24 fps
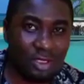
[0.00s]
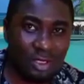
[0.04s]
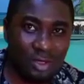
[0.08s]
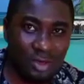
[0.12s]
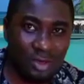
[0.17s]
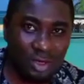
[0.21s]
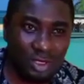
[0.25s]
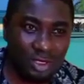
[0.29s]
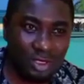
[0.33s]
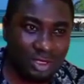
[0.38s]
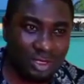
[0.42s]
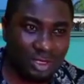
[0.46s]

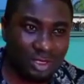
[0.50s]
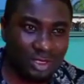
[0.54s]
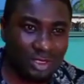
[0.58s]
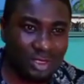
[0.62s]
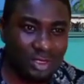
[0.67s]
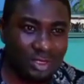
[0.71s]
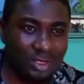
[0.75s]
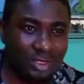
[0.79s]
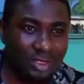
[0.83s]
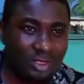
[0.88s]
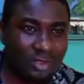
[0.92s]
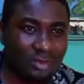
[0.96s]
costs,
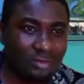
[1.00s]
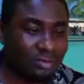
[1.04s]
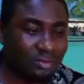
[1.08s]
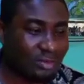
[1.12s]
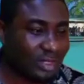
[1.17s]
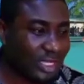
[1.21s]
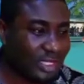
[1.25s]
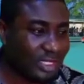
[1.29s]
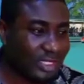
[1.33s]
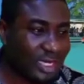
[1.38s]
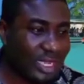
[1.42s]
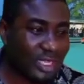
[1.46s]

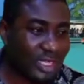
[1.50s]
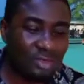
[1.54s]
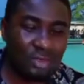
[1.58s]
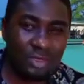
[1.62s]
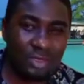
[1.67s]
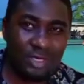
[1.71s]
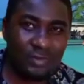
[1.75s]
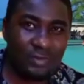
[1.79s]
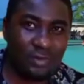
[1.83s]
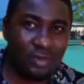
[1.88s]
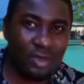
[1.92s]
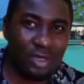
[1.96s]
Nigeria is so
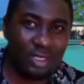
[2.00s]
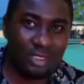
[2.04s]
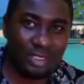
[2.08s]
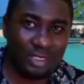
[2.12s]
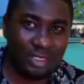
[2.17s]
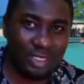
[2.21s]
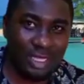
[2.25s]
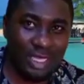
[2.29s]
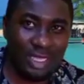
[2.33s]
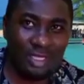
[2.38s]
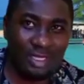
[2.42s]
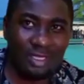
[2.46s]
difficult
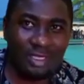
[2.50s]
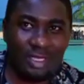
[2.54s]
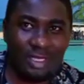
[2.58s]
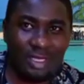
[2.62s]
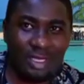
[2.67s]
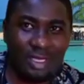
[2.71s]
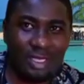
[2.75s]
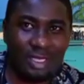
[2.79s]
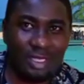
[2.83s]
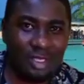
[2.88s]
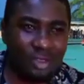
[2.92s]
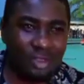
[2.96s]
today,
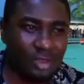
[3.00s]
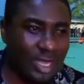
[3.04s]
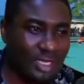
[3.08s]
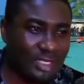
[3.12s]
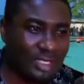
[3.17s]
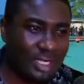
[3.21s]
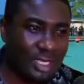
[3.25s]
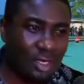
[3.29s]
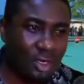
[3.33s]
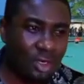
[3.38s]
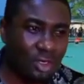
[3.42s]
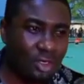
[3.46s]
you are
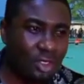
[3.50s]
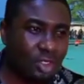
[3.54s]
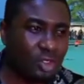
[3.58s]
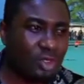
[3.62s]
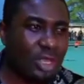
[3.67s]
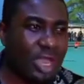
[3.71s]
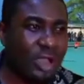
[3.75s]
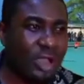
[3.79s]
taking all those, you are